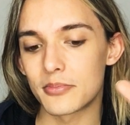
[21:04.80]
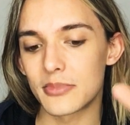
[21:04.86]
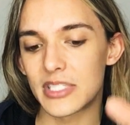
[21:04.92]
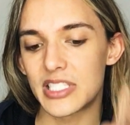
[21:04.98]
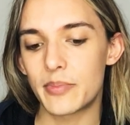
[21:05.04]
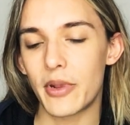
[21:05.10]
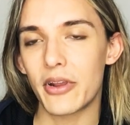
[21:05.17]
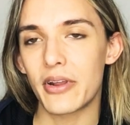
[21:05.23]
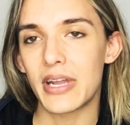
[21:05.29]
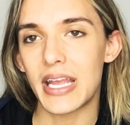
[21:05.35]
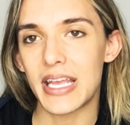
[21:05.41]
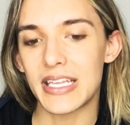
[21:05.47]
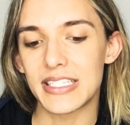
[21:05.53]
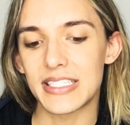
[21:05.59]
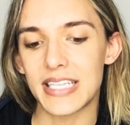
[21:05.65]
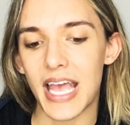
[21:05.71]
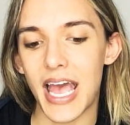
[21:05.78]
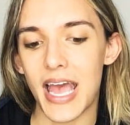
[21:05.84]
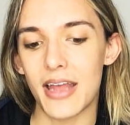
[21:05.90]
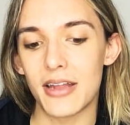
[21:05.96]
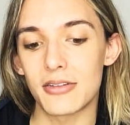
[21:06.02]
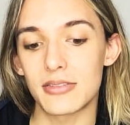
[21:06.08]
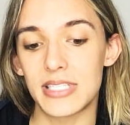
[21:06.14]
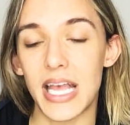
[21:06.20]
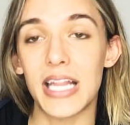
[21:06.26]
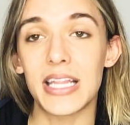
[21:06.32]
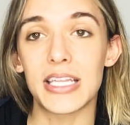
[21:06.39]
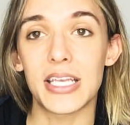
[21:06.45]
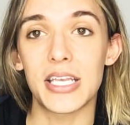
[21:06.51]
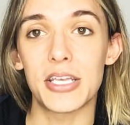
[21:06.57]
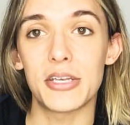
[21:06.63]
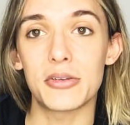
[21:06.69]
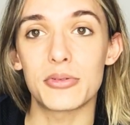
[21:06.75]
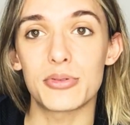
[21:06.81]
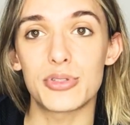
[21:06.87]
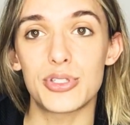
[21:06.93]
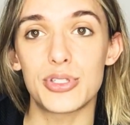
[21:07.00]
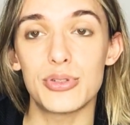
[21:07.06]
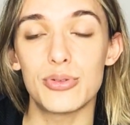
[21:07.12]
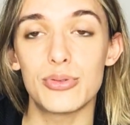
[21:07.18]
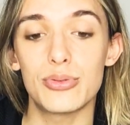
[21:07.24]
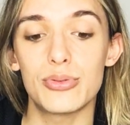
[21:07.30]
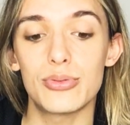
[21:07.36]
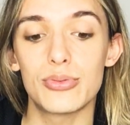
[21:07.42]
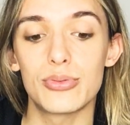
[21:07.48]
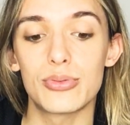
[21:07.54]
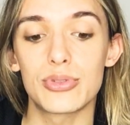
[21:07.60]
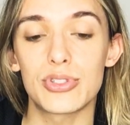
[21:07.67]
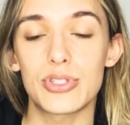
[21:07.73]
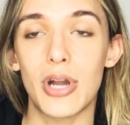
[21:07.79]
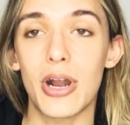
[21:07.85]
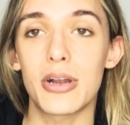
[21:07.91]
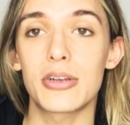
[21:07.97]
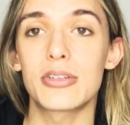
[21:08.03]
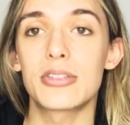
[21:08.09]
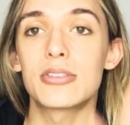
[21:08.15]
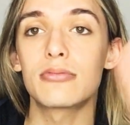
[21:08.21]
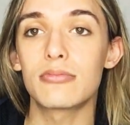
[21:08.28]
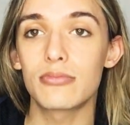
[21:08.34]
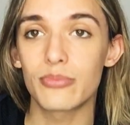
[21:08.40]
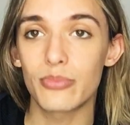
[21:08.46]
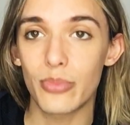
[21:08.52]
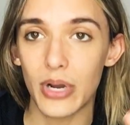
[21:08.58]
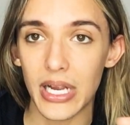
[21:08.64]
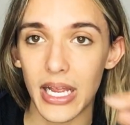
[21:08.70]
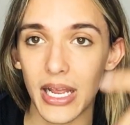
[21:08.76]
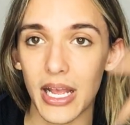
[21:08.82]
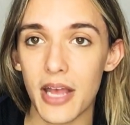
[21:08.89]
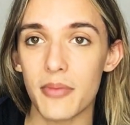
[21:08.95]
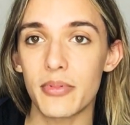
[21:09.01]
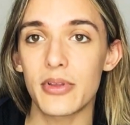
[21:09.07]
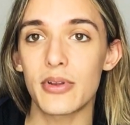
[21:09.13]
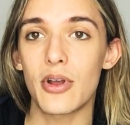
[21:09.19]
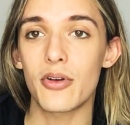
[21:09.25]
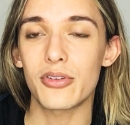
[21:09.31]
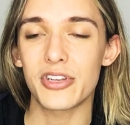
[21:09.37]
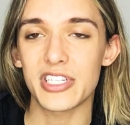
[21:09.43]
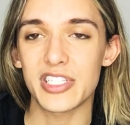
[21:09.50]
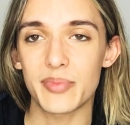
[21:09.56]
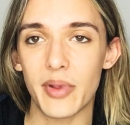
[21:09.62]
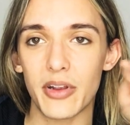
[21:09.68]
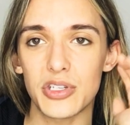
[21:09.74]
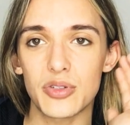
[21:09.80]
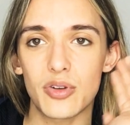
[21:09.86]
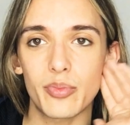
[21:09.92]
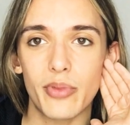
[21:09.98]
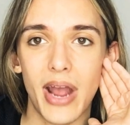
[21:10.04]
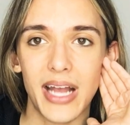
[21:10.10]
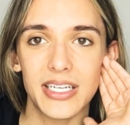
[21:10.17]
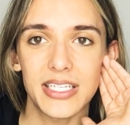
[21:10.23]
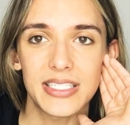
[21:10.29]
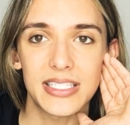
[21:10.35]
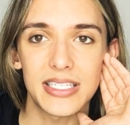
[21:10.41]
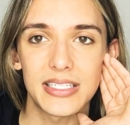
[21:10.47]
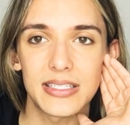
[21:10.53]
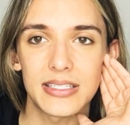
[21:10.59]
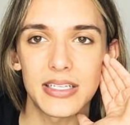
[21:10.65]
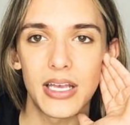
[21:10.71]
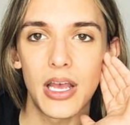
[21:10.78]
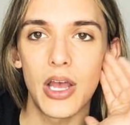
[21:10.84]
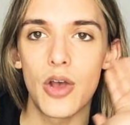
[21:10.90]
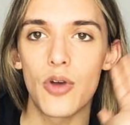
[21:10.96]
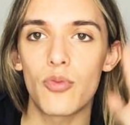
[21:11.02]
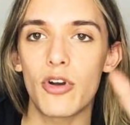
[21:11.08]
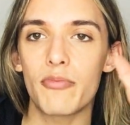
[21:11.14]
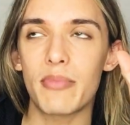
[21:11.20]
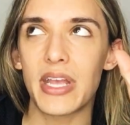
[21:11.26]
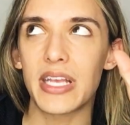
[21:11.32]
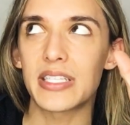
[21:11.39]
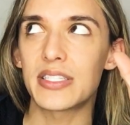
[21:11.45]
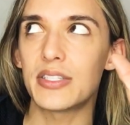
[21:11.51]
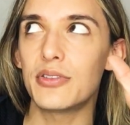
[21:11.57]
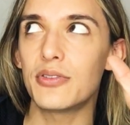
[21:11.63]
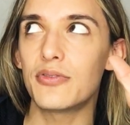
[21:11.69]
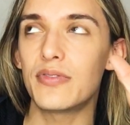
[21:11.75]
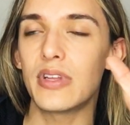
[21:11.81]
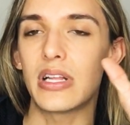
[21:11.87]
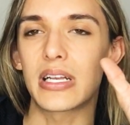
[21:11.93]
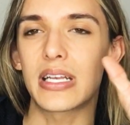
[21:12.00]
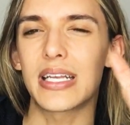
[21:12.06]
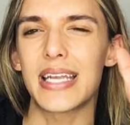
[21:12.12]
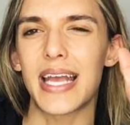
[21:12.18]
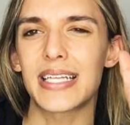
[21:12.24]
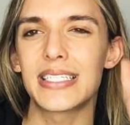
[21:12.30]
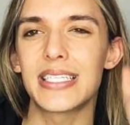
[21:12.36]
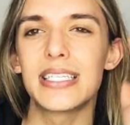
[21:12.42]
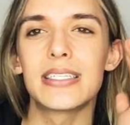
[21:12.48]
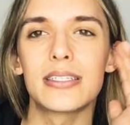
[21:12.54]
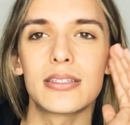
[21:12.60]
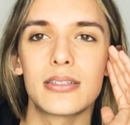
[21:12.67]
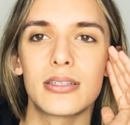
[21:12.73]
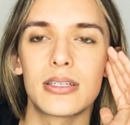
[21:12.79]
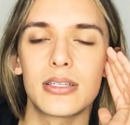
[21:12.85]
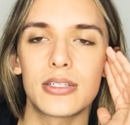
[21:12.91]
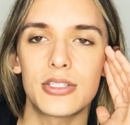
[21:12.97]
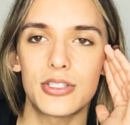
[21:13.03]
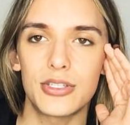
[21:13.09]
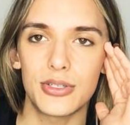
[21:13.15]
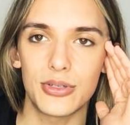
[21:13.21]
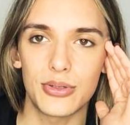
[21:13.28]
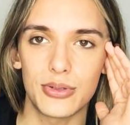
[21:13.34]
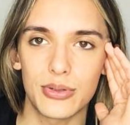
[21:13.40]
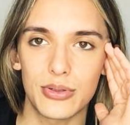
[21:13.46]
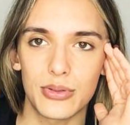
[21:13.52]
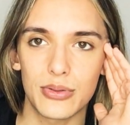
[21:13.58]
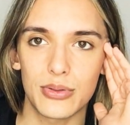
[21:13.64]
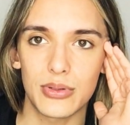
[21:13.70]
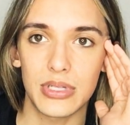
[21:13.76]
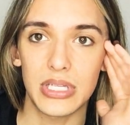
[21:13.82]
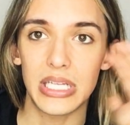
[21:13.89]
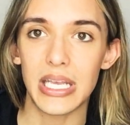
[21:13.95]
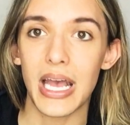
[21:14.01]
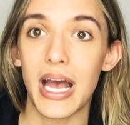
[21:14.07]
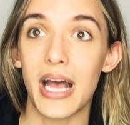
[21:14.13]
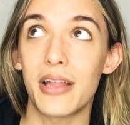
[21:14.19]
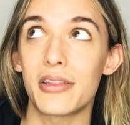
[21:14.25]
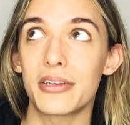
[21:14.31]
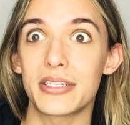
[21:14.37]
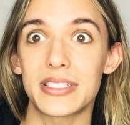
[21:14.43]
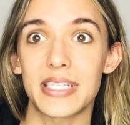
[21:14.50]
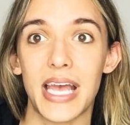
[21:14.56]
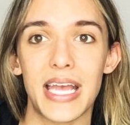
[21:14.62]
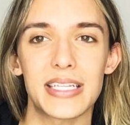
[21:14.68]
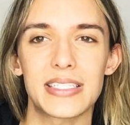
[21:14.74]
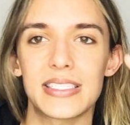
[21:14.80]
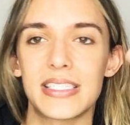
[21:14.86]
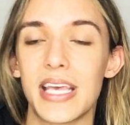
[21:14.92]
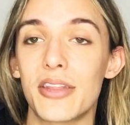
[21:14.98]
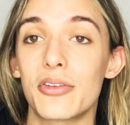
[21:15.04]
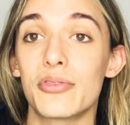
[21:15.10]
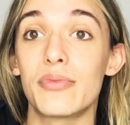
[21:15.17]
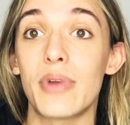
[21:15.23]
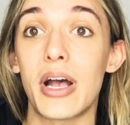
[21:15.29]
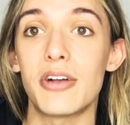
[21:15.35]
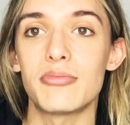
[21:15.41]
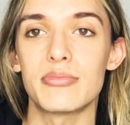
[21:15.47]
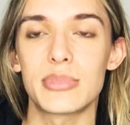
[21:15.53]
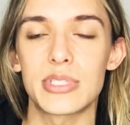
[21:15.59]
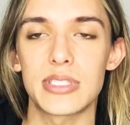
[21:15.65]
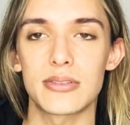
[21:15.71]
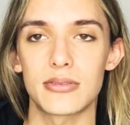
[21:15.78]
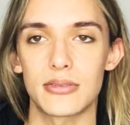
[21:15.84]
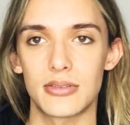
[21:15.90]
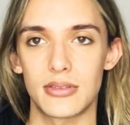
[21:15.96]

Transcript: Spirit is telling you to start bringing up, your spiritual practices, what makes you feel connected to the other sides, the other realms.